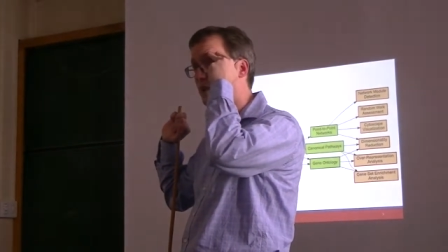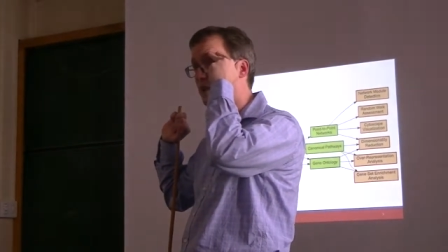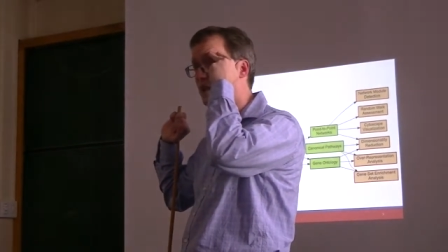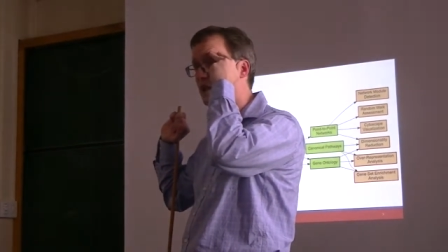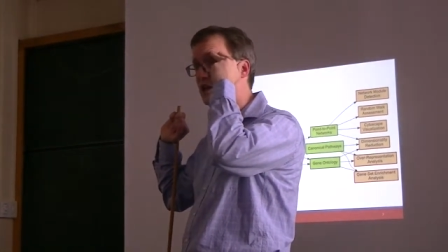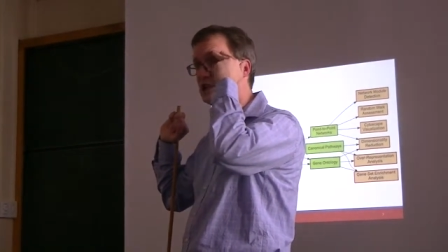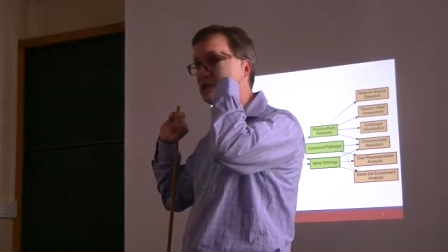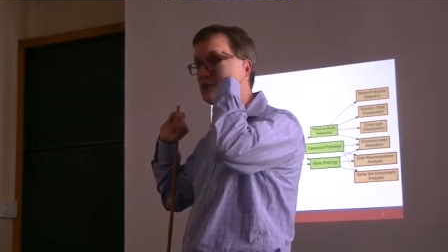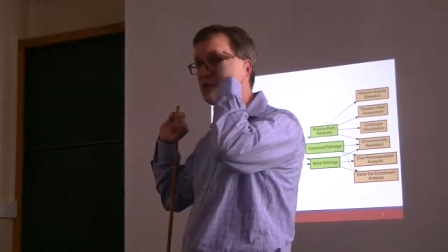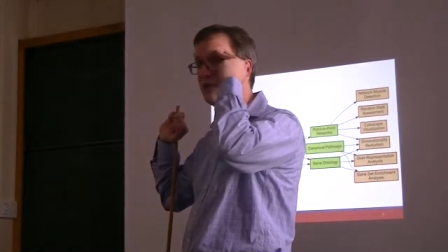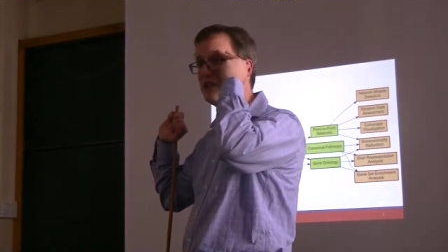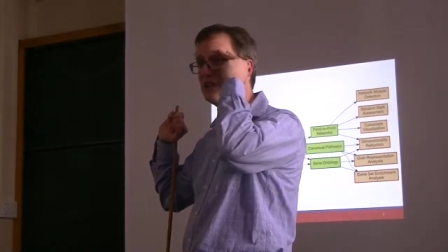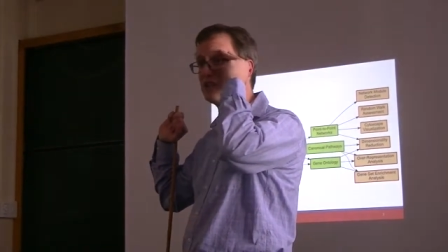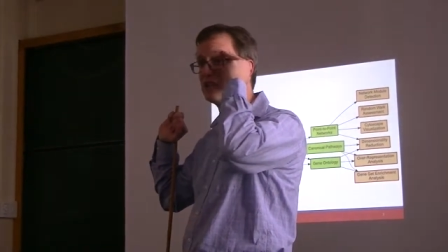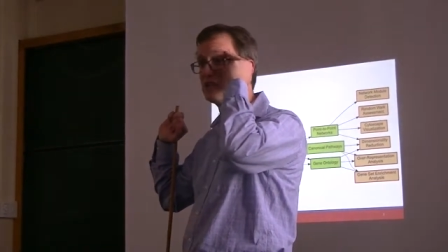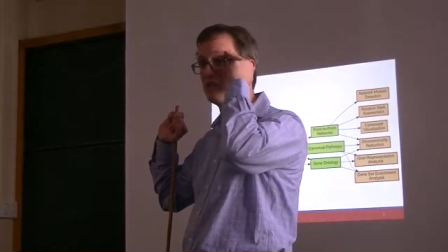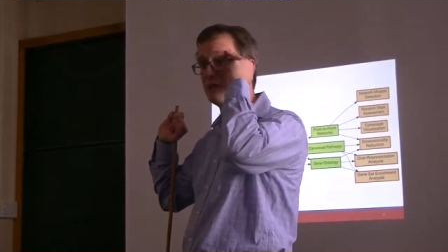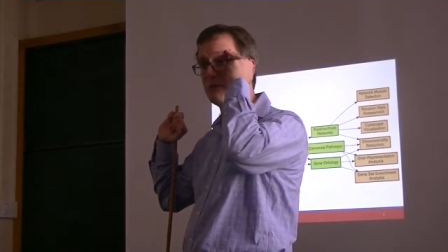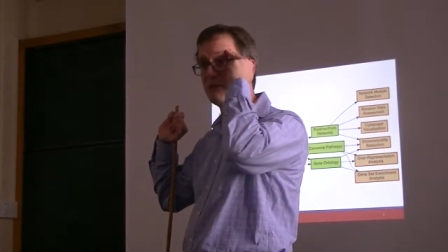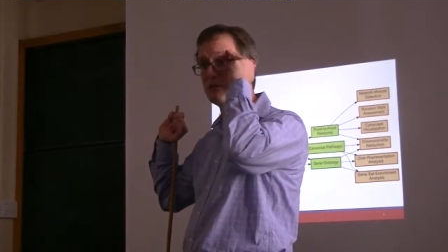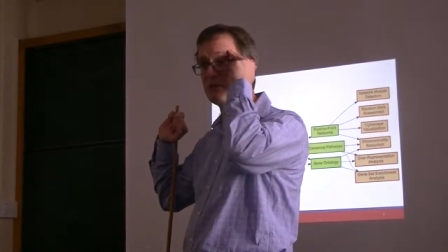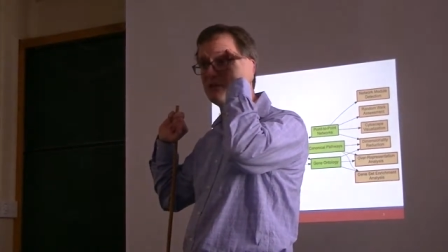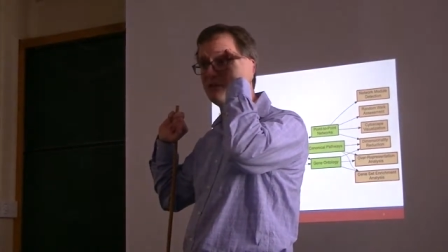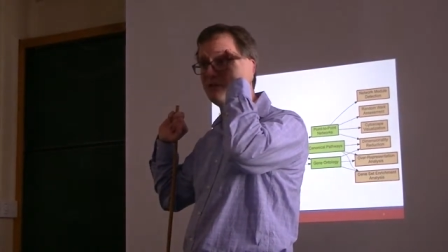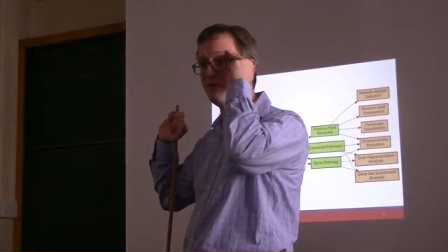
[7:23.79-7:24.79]
A
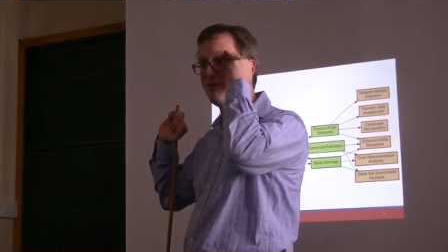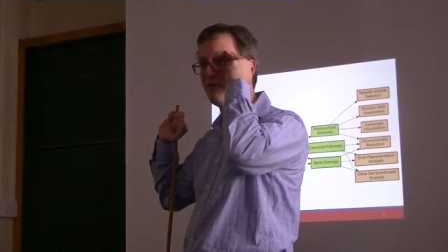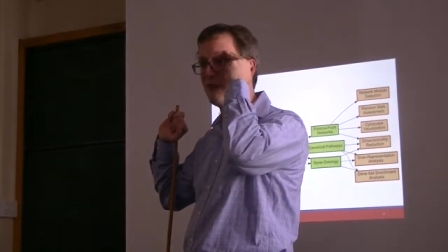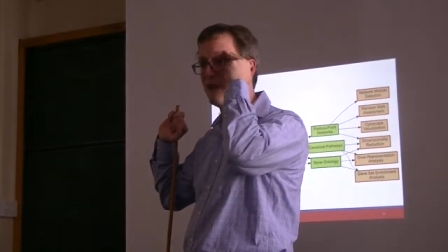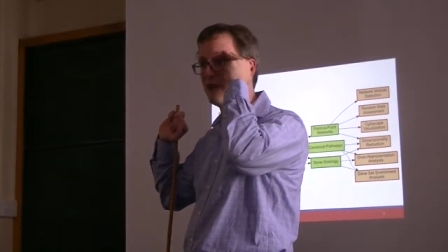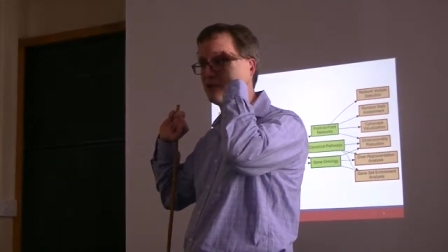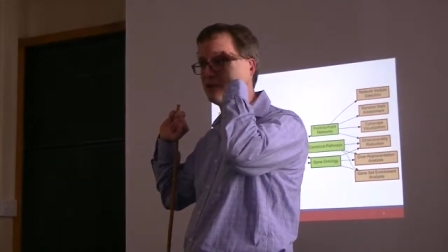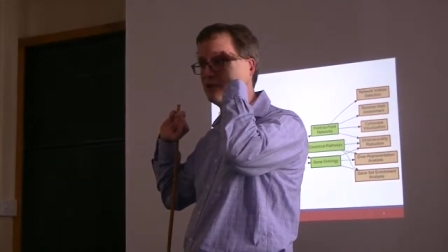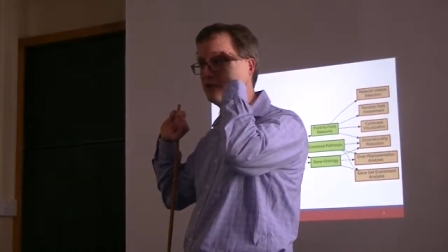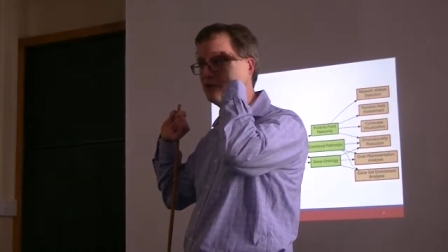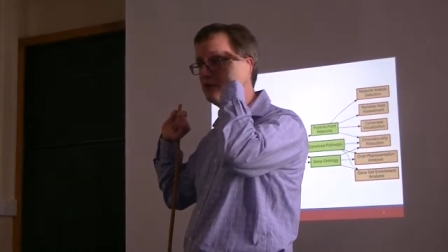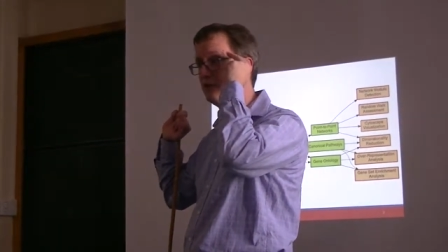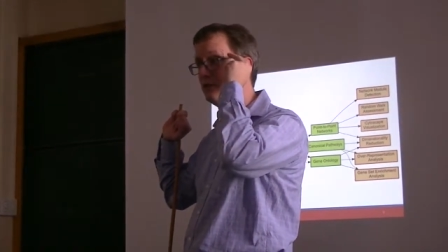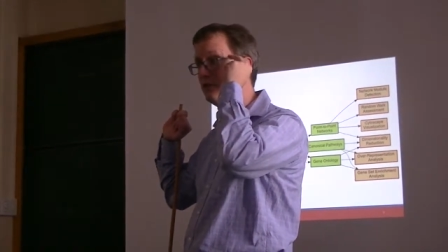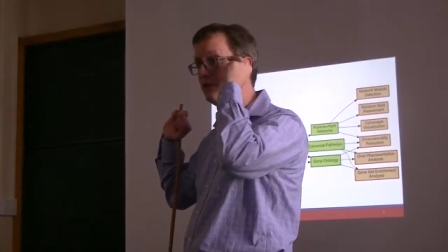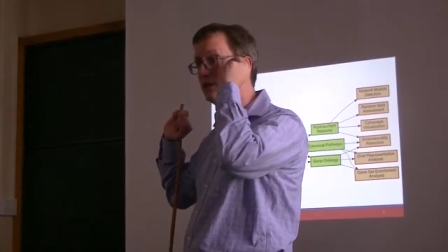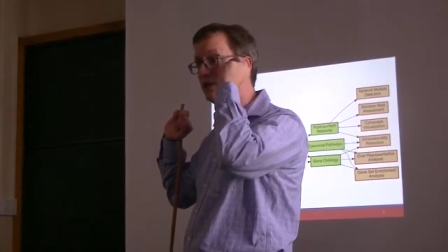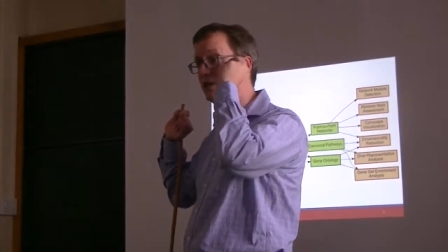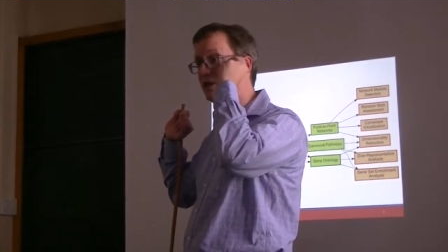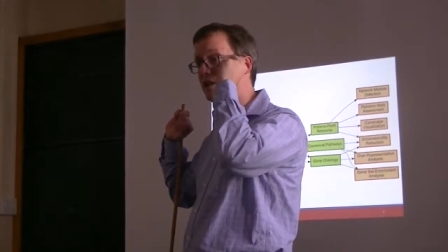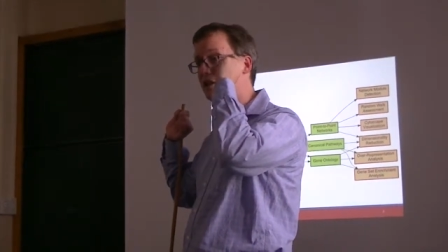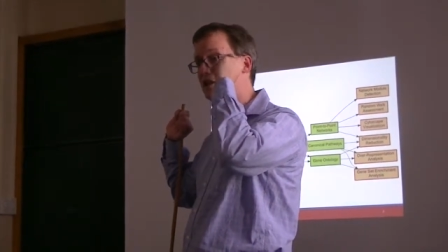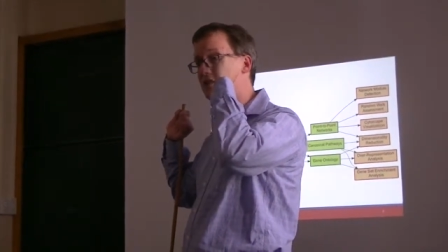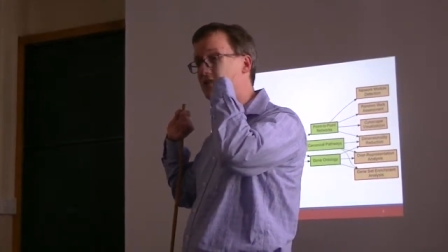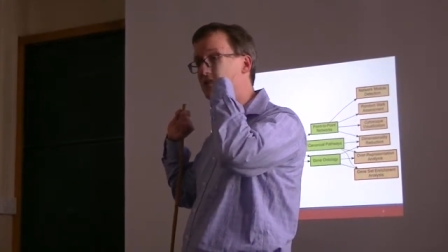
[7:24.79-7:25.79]
transcription factor
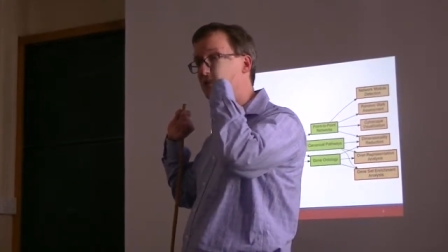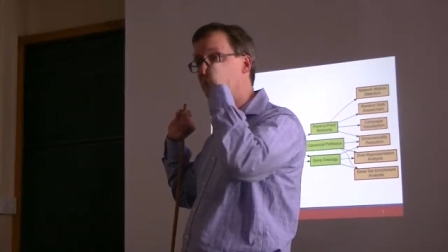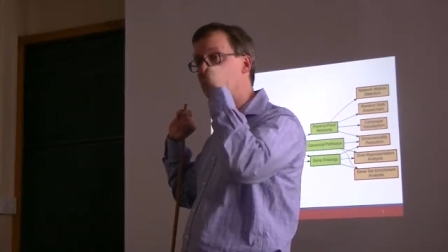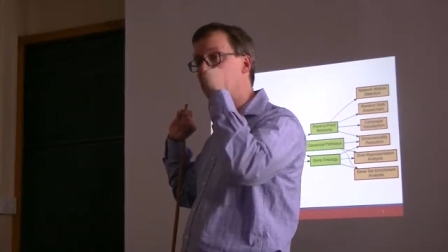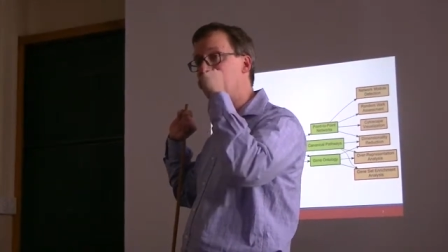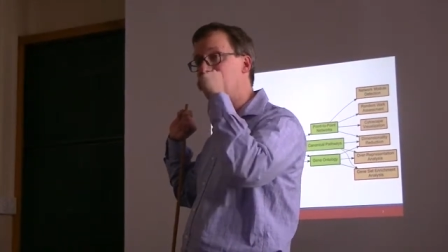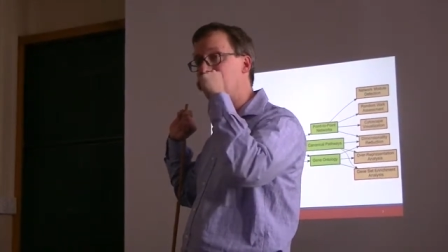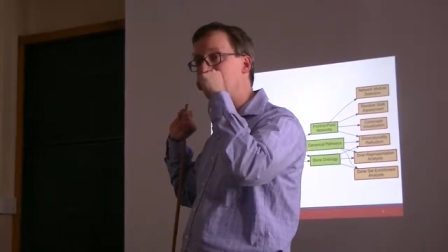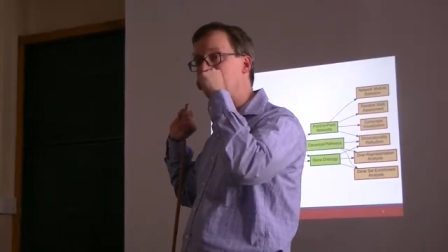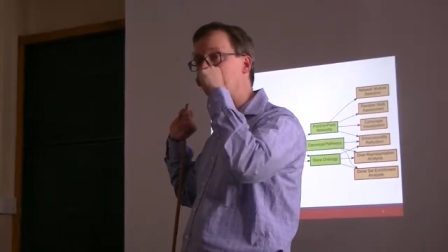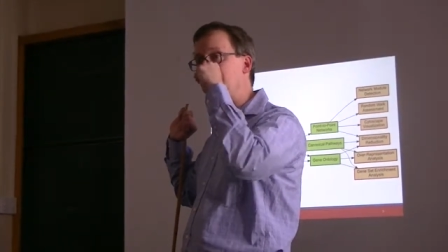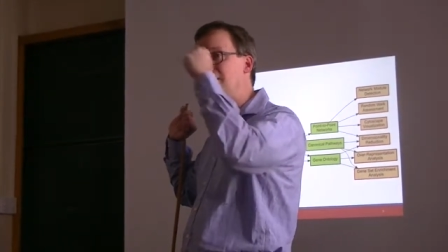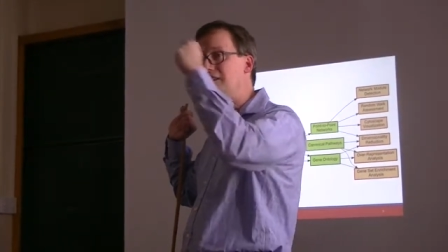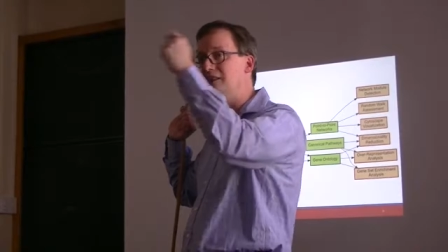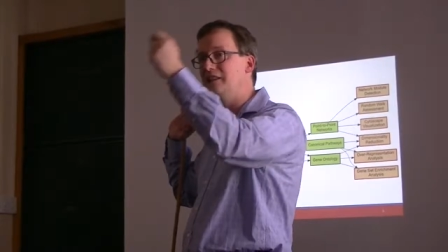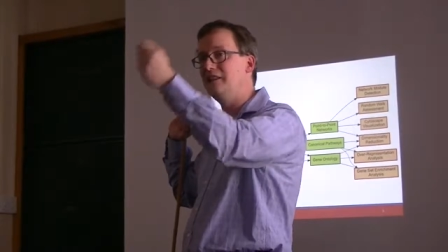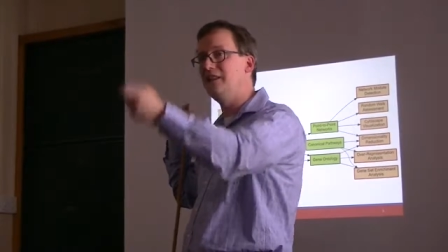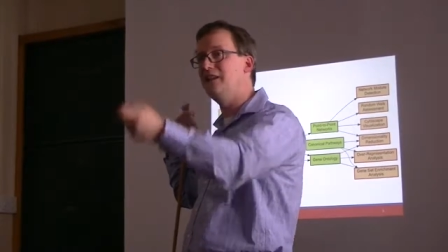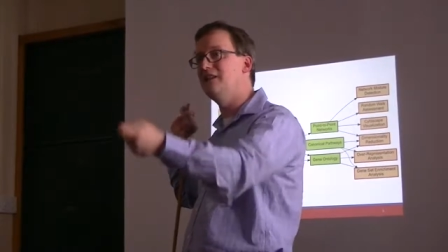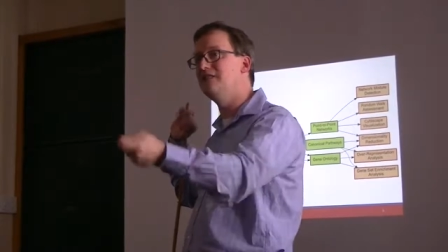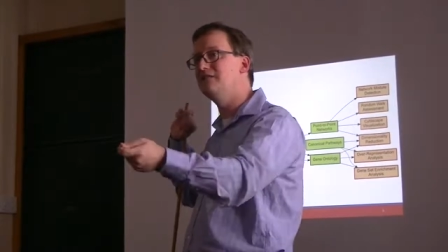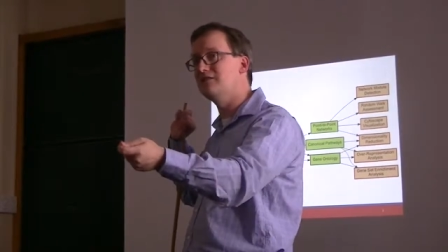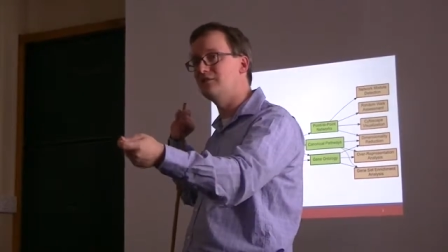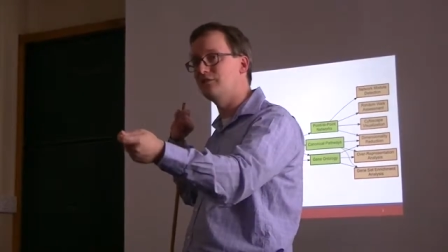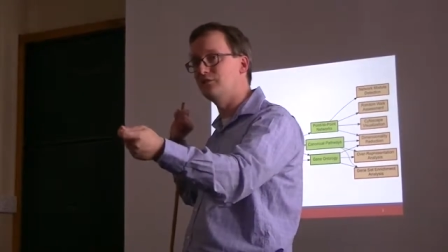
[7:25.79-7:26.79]
is something that
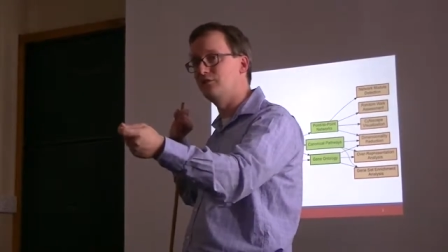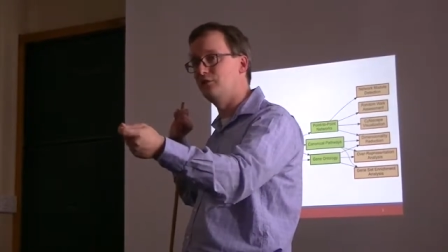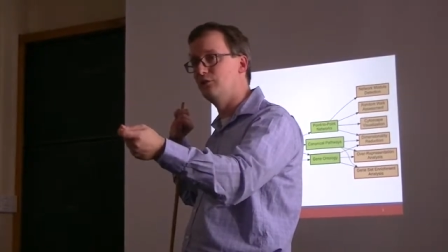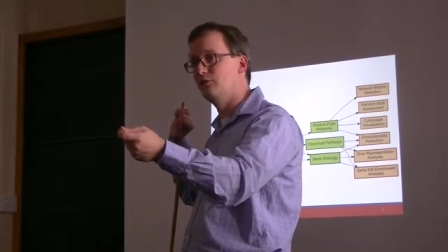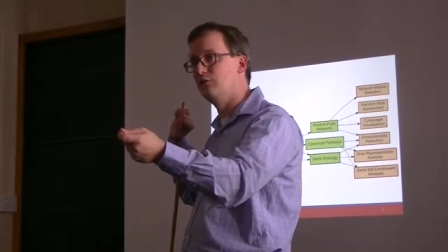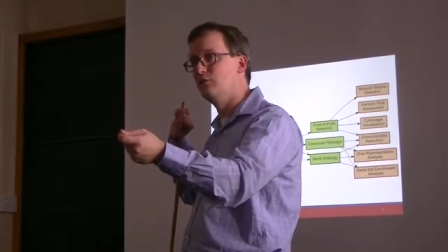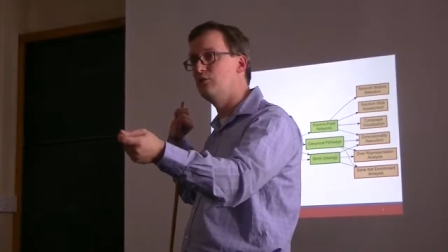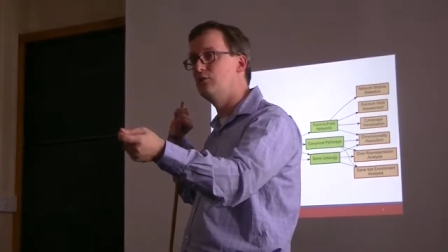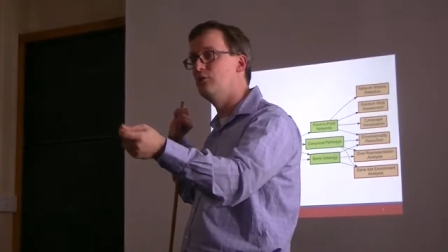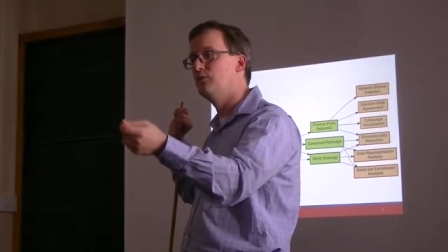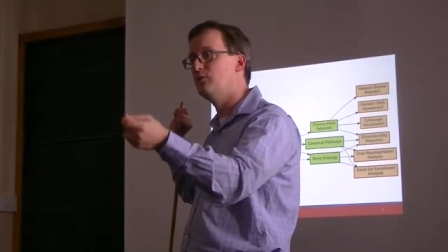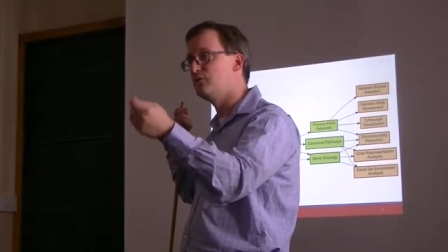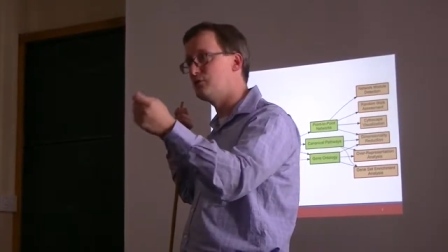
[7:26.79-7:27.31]
leads to